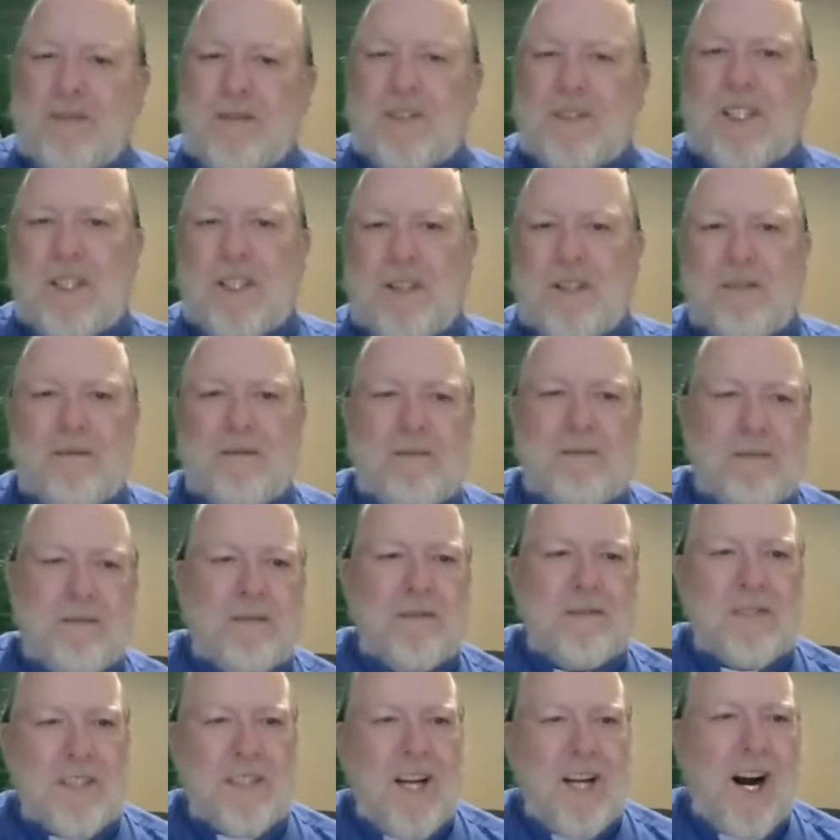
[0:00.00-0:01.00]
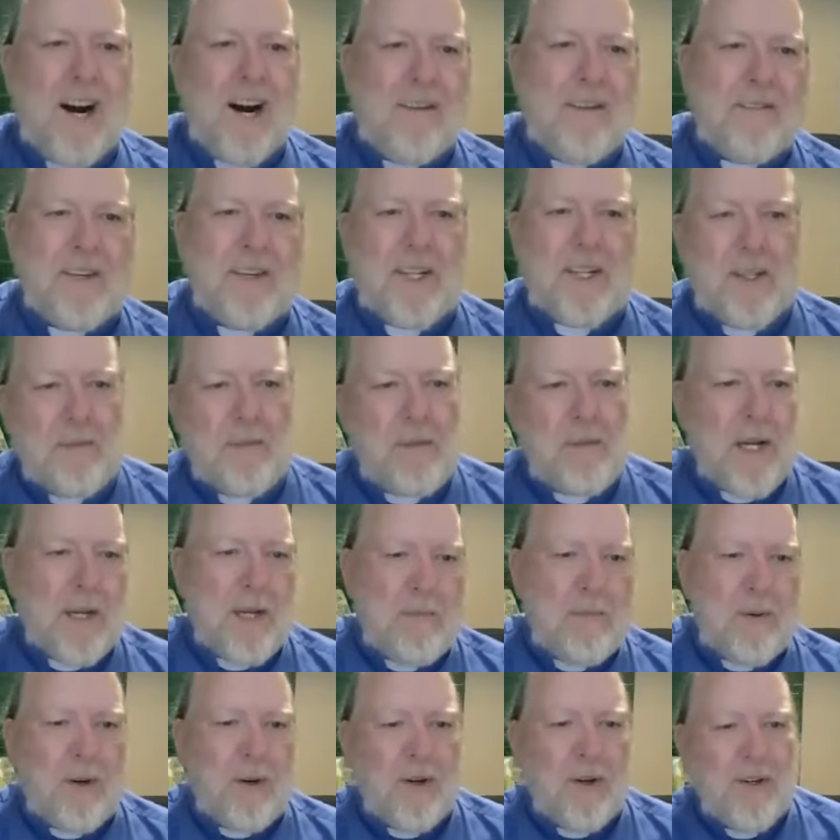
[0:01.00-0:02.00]
you know, confident
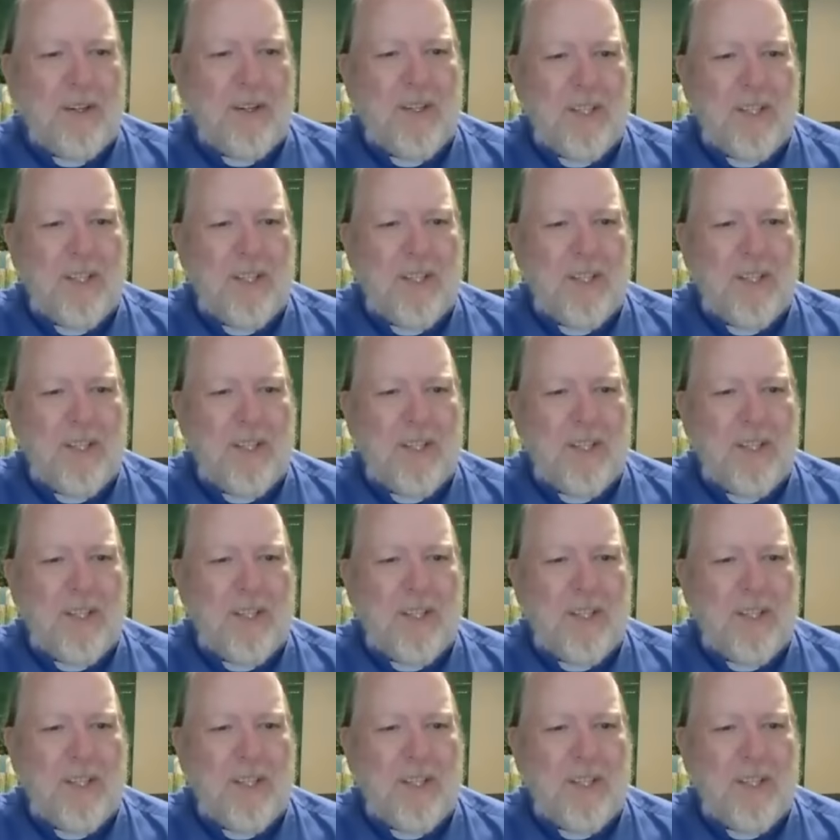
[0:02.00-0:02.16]
people.